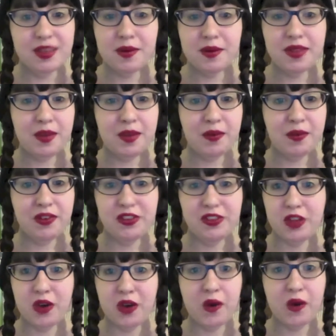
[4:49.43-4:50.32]
Some of them
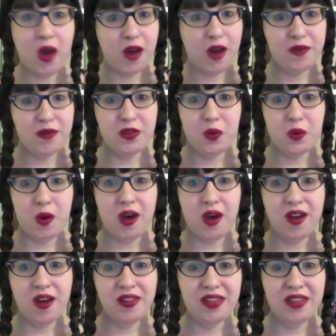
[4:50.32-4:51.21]
were so off
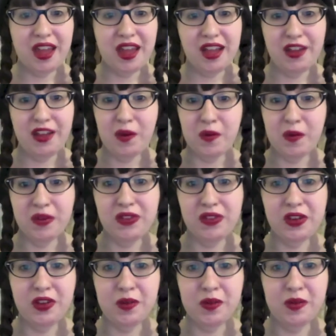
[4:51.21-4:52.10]
the wall that I
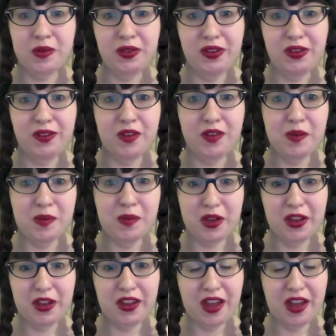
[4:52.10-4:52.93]
almost couldn't believe it,